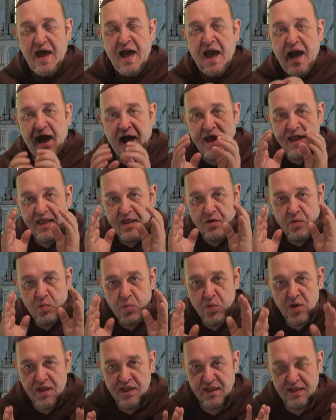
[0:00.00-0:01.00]
I
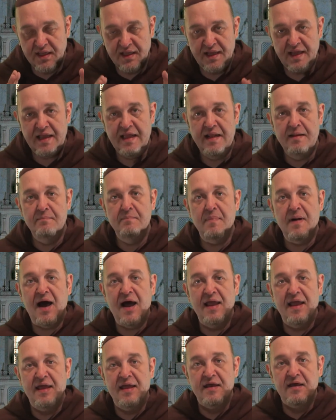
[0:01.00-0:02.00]
will, in
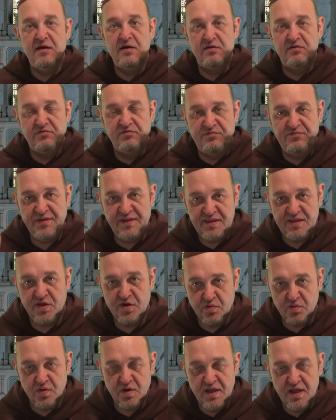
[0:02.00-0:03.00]
my
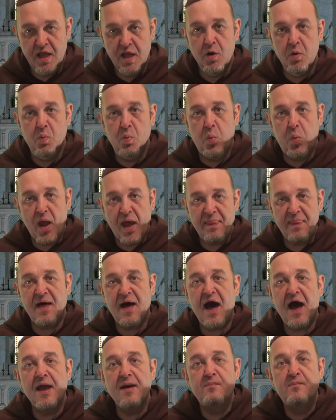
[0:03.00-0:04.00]
video, when
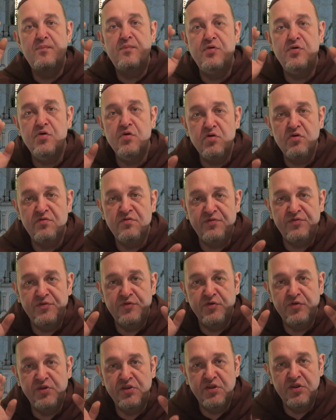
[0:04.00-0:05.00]
I prove
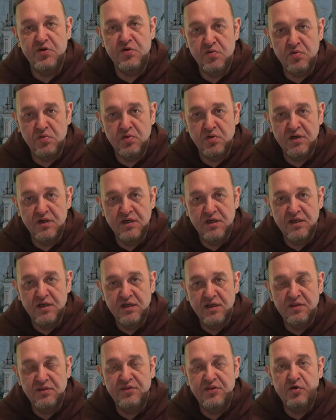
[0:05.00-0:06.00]
to you
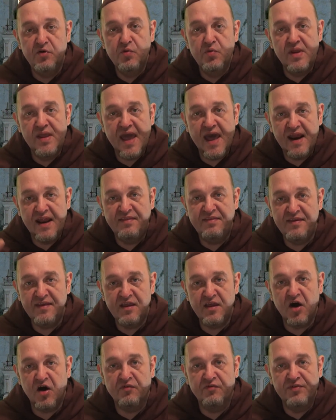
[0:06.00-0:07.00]
the
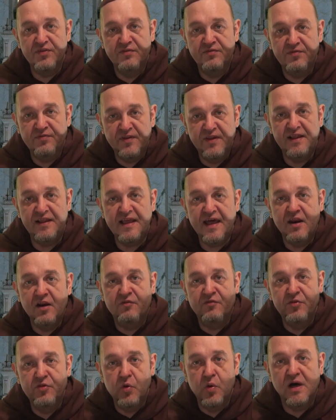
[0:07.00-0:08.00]
reality of the fleet and
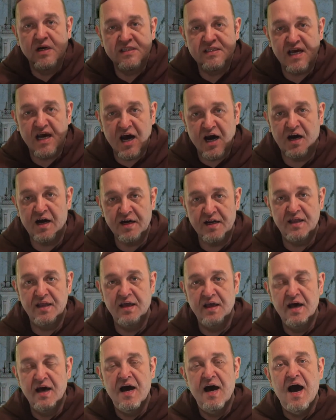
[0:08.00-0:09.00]
of Noah's Ark,
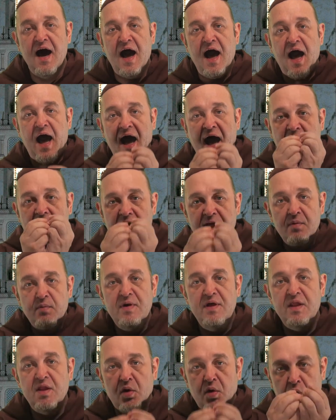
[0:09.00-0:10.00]
I
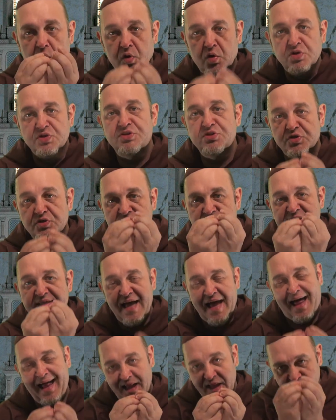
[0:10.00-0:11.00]
will also
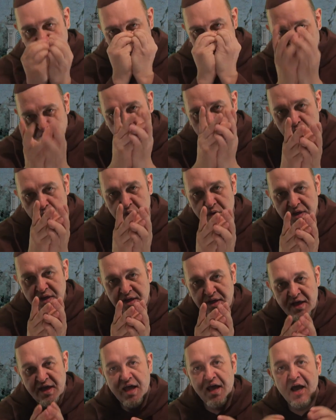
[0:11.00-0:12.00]
tell you
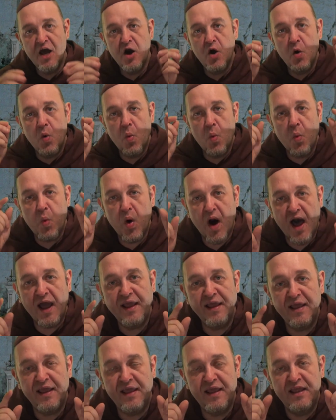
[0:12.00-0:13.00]

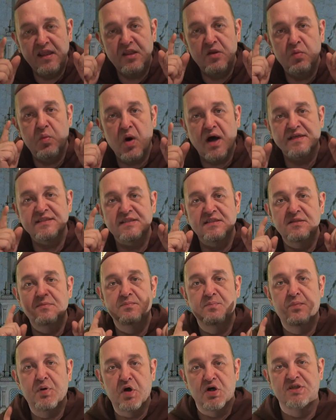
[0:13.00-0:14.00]
why it
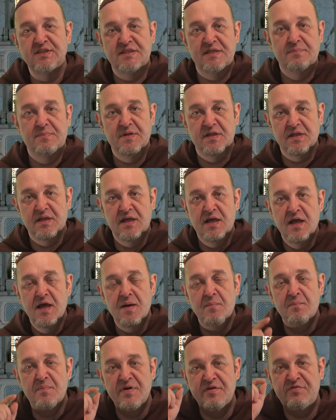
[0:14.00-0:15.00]
wasn't possible
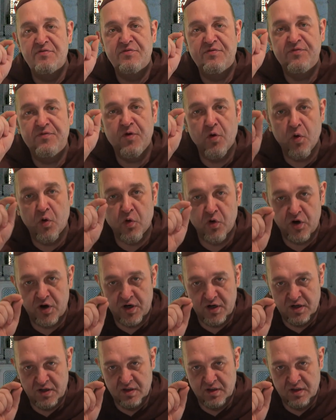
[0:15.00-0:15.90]
before